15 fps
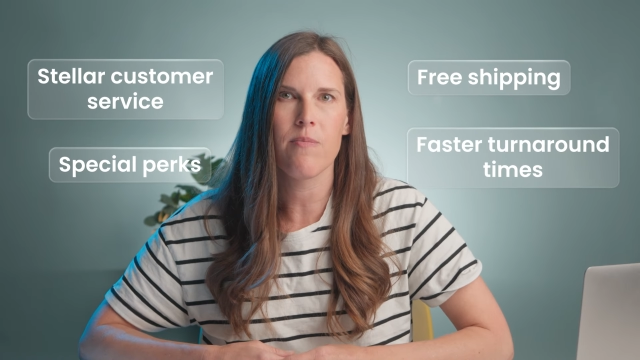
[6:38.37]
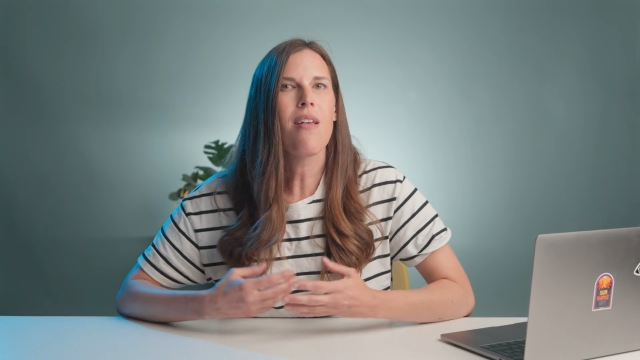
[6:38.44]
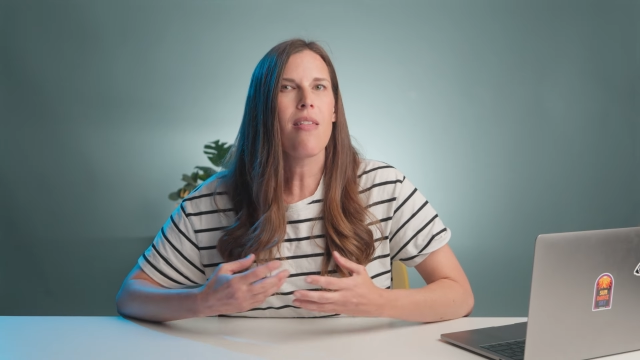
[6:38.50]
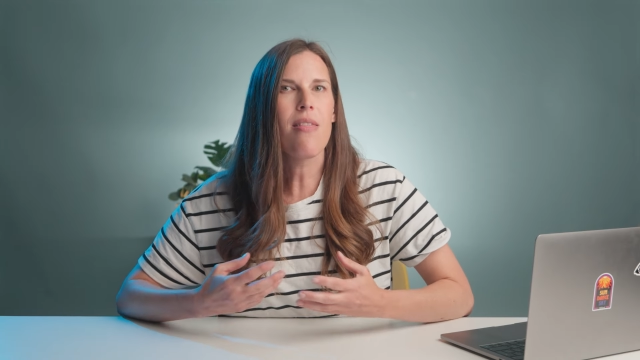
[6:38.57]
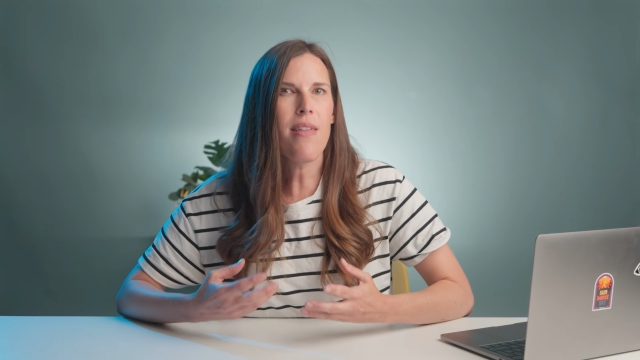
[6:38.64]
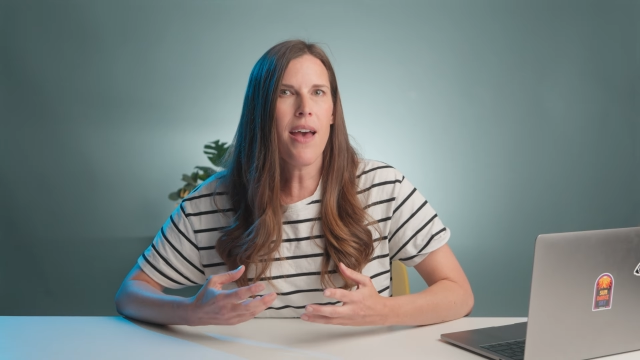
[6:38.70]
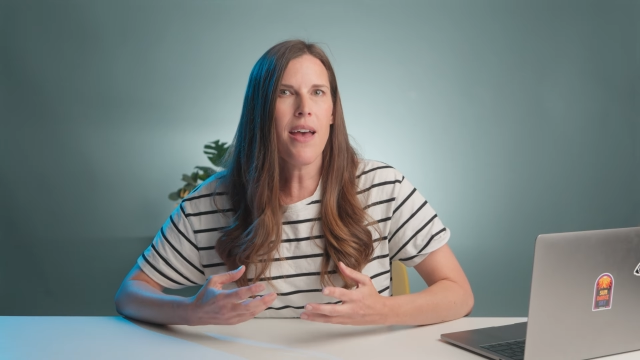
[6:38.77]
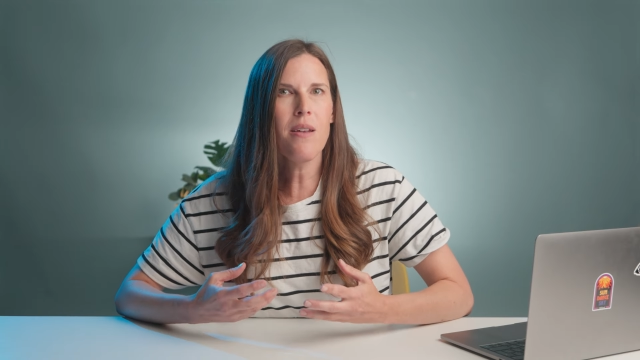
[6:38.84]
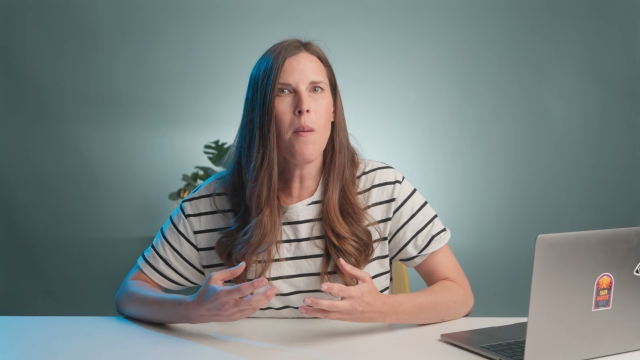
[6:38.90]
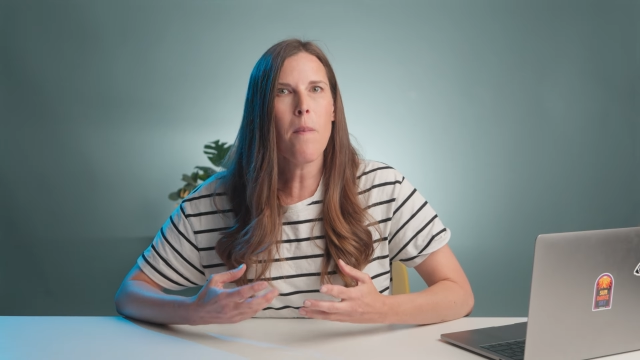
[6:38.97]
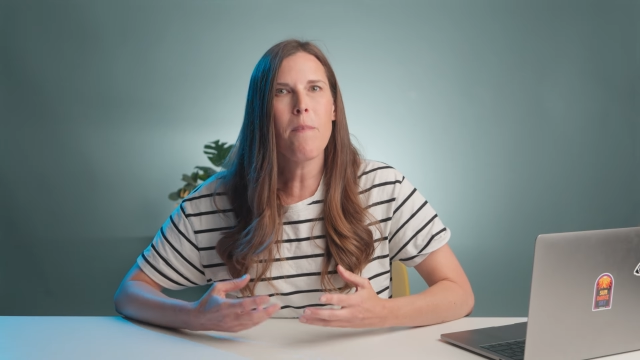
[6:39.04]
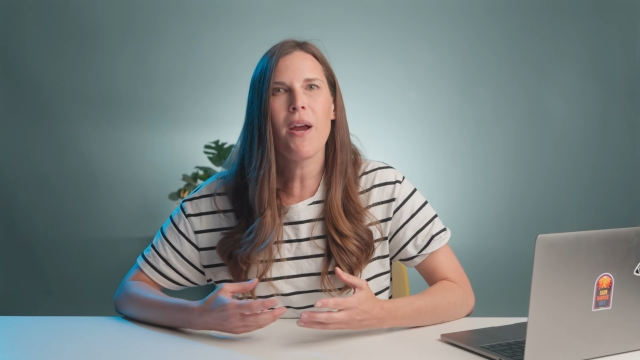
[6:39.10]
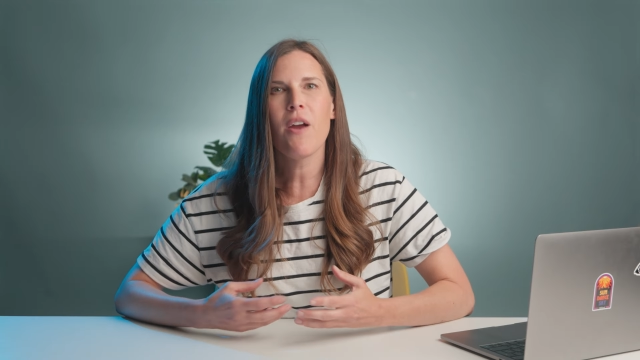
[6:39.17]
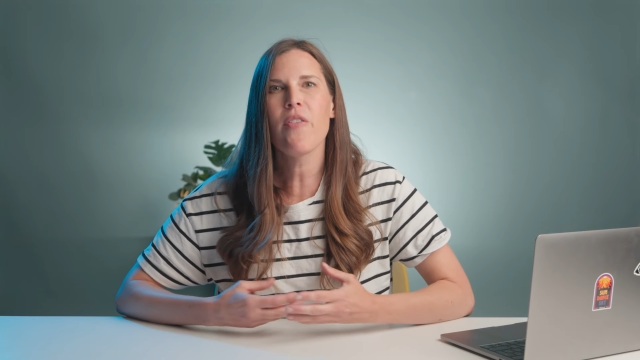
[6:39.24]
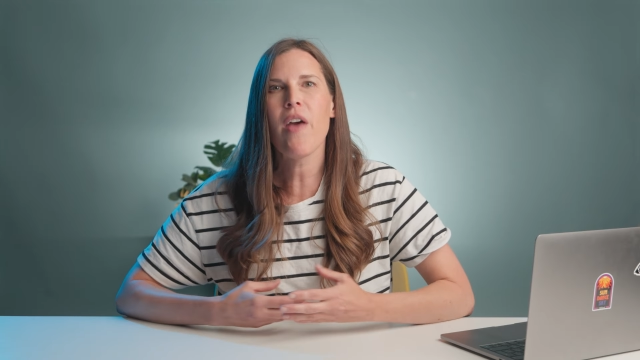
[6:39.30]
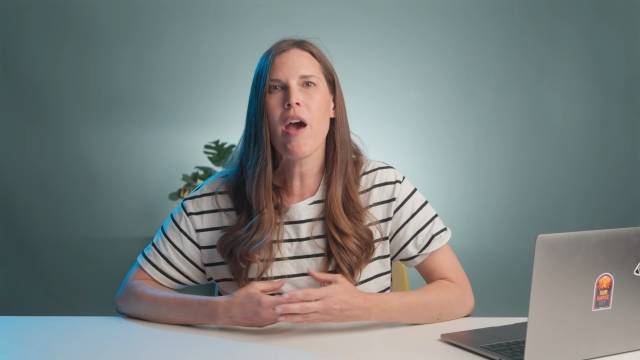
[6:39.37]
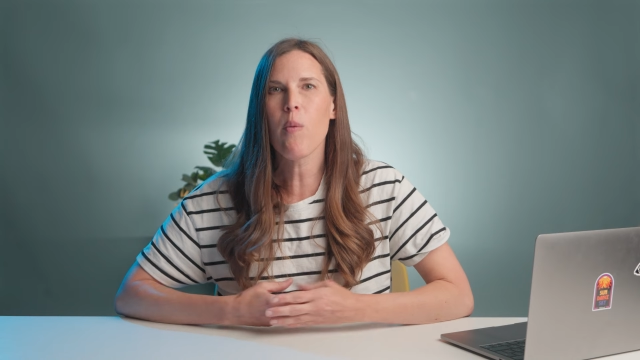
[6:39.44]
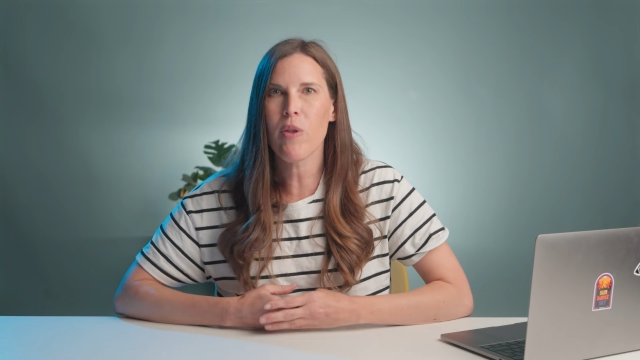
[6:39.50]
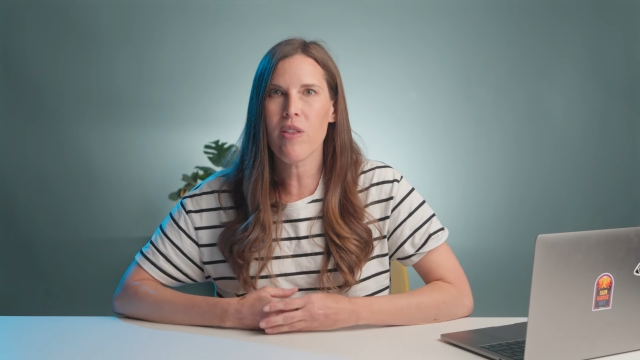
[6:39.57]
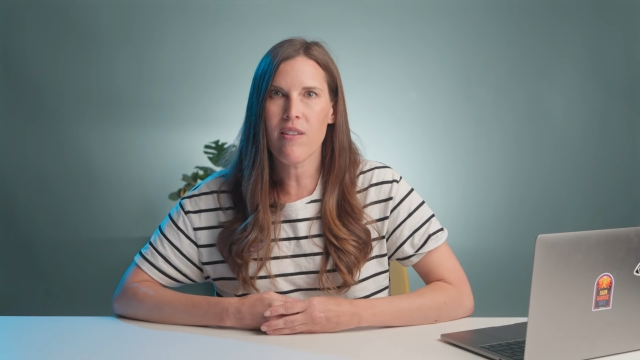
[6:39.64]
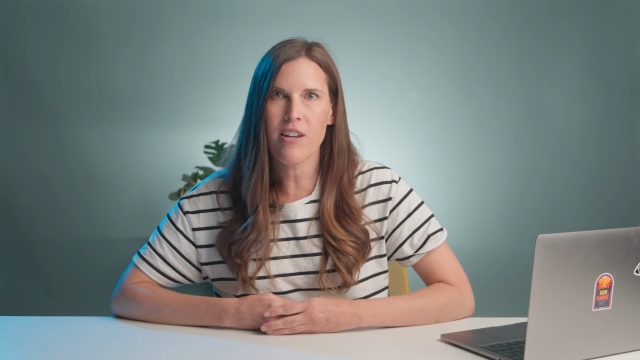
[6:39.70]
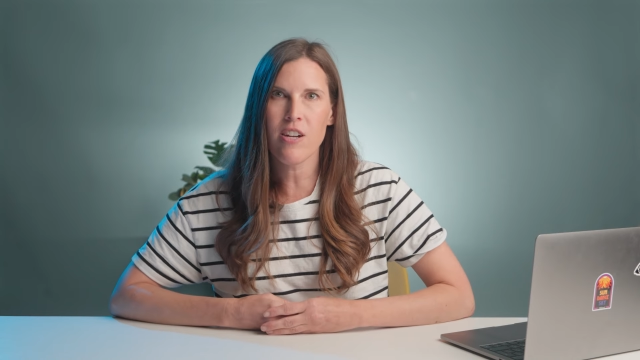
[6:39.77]
Then pair that
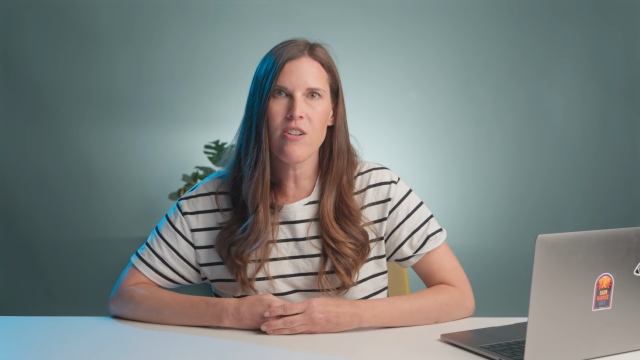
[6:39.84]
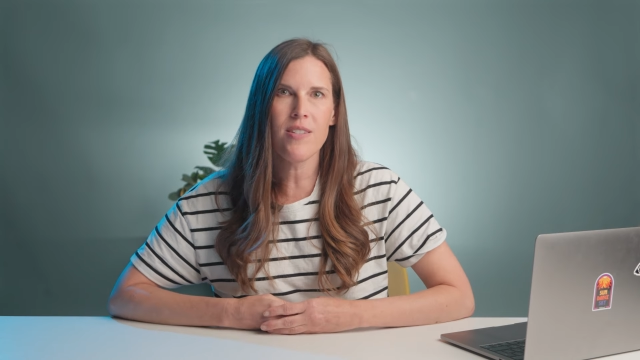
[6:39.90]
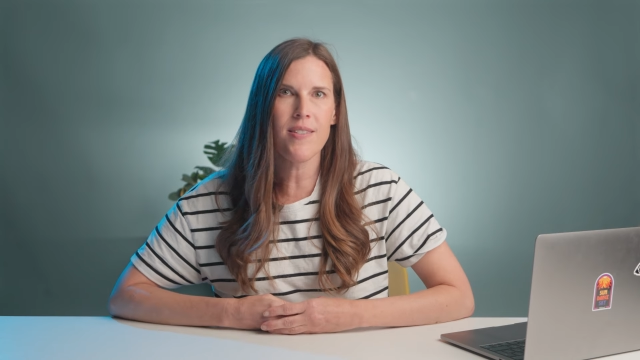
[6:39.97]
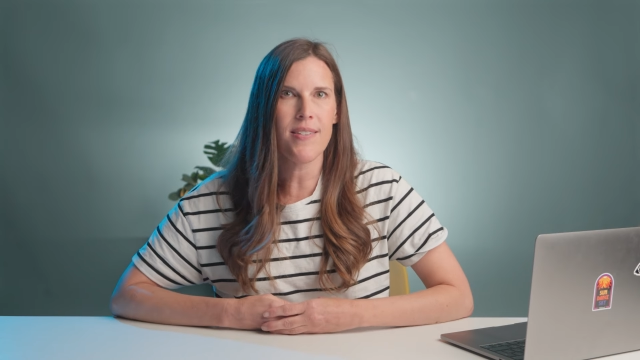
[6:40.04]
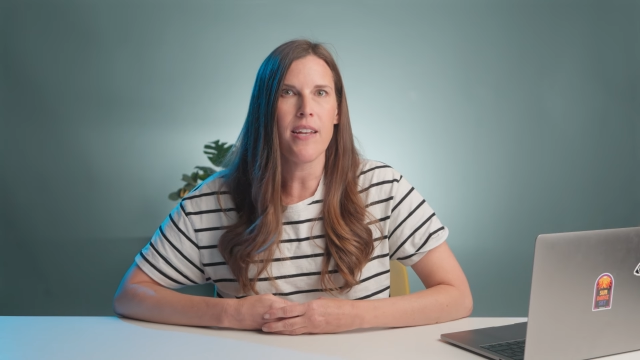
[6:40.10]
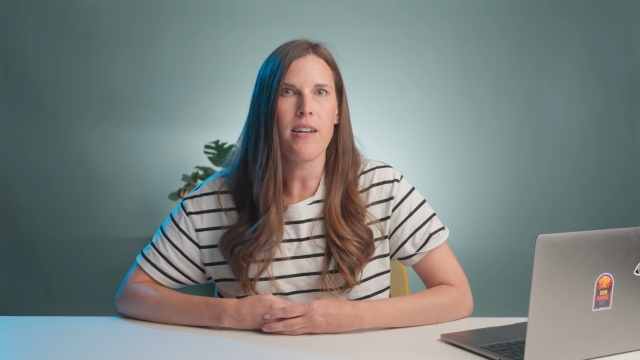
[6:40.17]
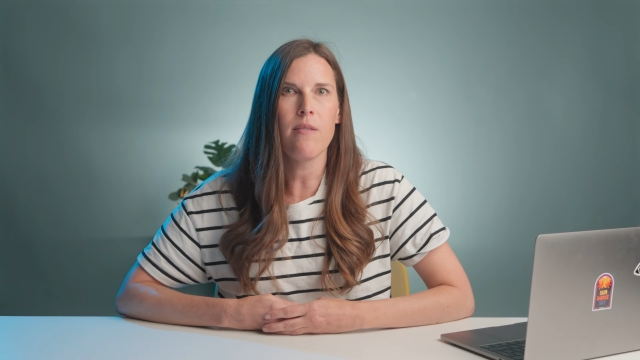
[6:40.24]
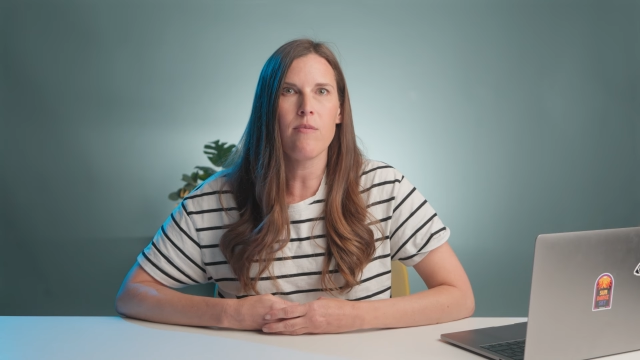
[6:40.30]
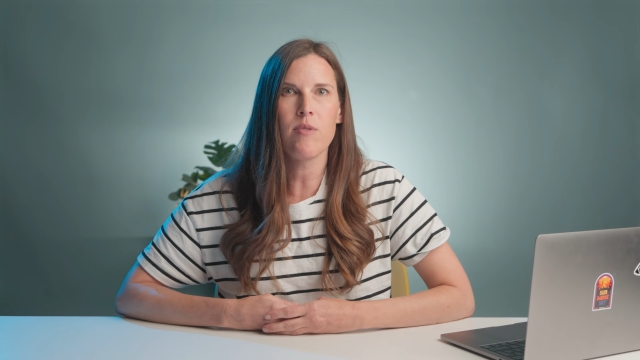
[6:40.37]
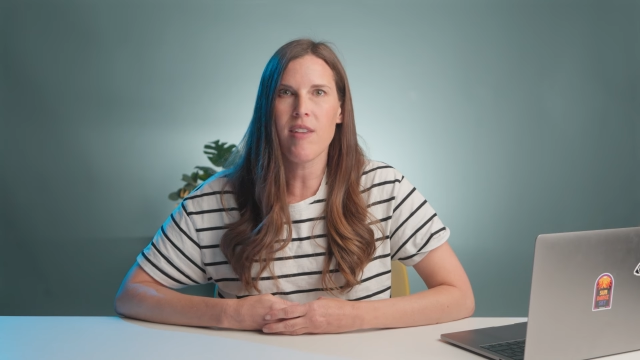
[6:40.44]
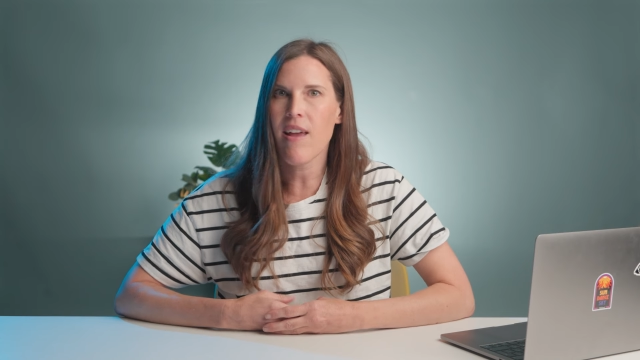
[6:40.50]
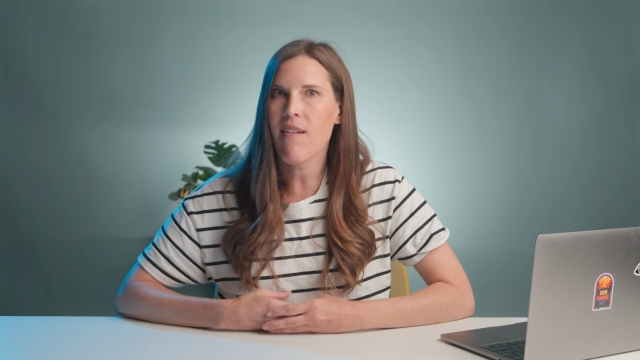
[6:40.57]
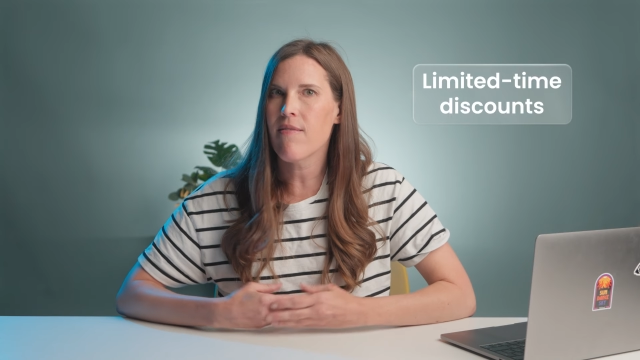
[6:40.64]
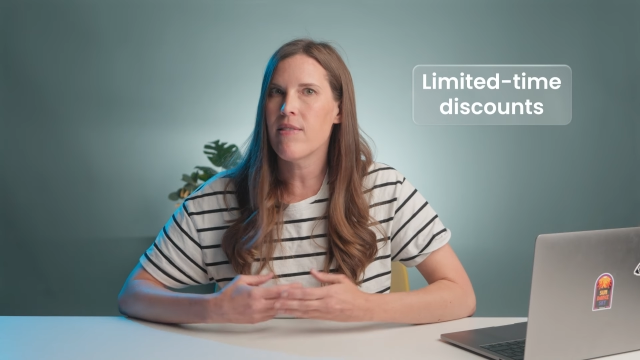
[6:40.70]
with clear incentives like